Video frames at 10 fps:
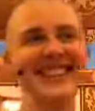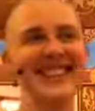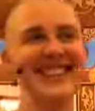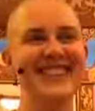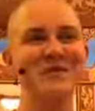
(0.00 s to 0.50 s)

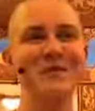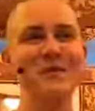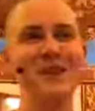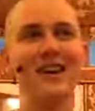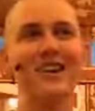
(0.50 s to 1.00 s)
Something
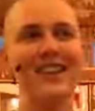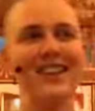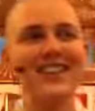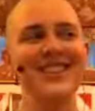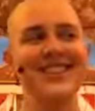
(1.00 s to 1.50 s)
about
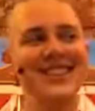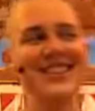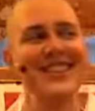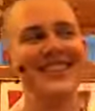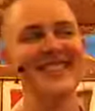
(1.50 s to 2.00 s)
others.
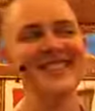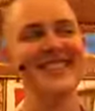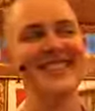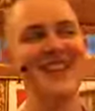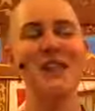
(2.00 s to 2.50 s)

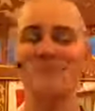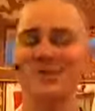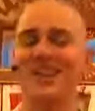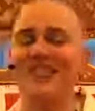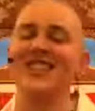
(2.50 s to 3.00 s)

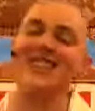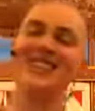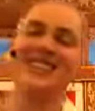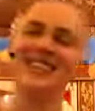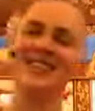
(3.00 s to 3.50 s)

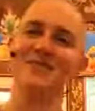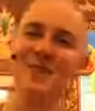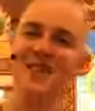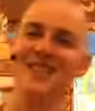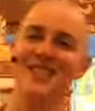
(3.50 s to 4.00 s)
Bodhicitta,
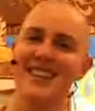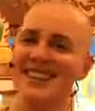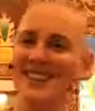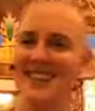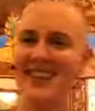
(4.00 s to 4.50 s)

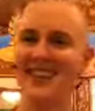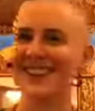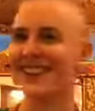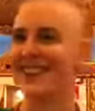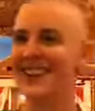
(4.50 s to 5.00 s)

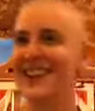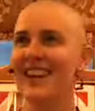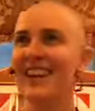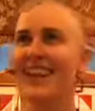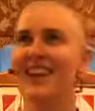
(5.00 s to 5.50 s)
exactly.
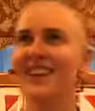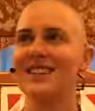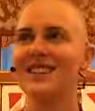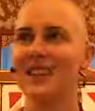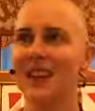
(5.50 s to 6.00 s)

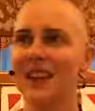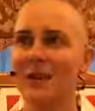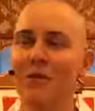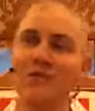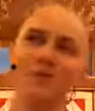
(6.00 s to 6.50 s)
And
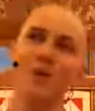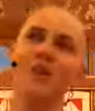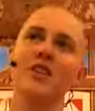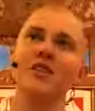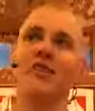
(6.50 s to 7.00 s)

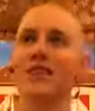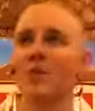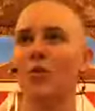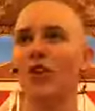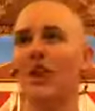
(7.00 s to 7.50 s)
bodhicitta
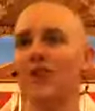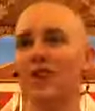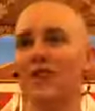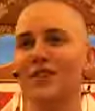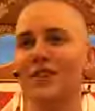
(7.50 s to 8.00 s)
is what,
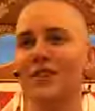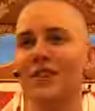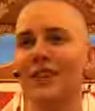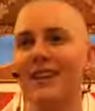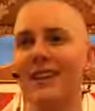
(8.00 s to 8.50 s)
generally
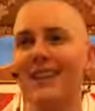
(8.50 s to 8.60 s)
speaking?